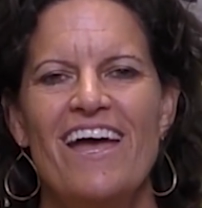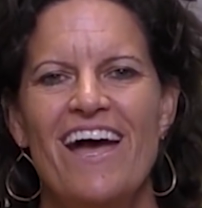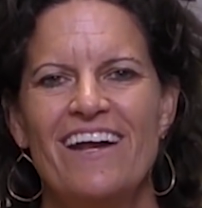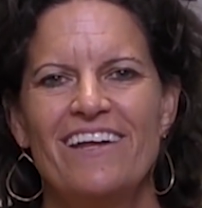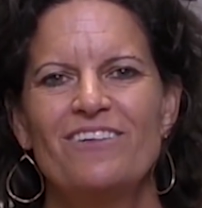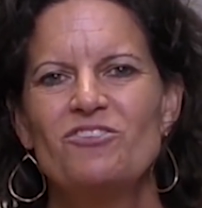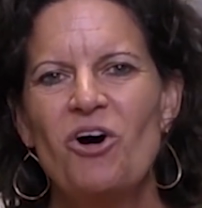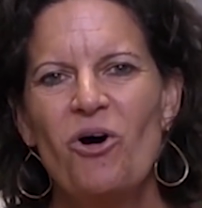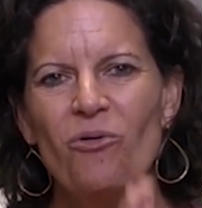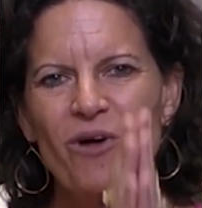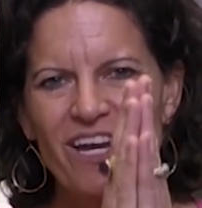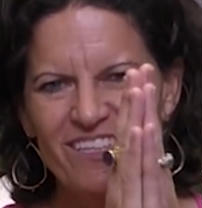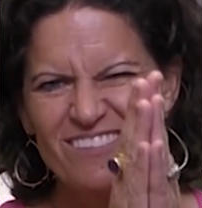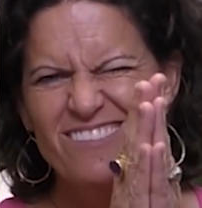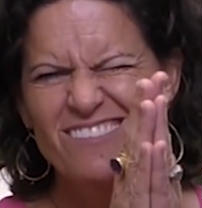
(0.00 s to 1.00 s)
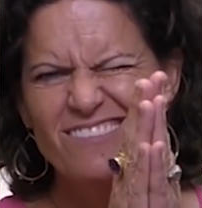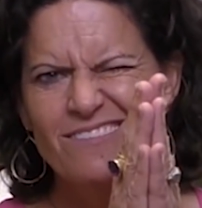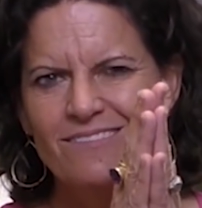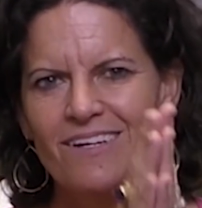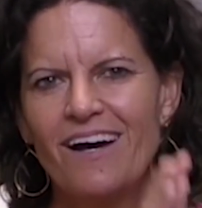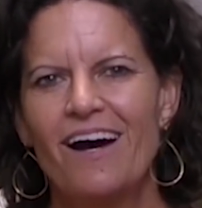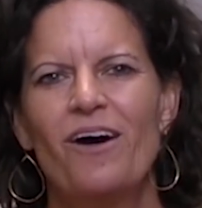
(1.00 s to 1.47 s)
And as always,
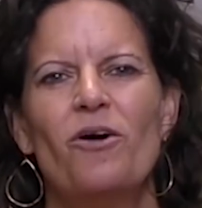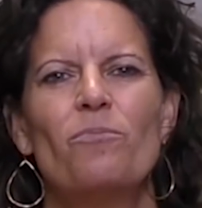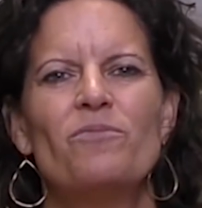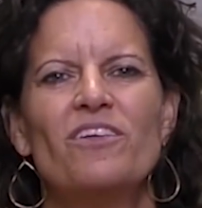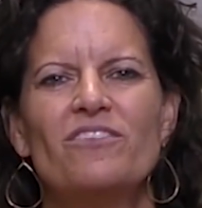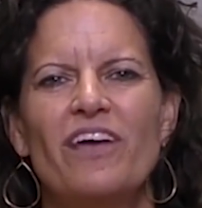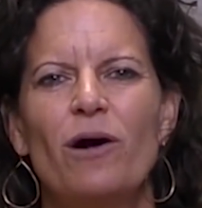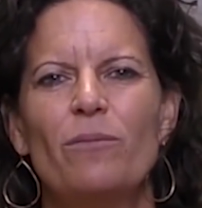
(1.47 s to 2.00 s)
I hope this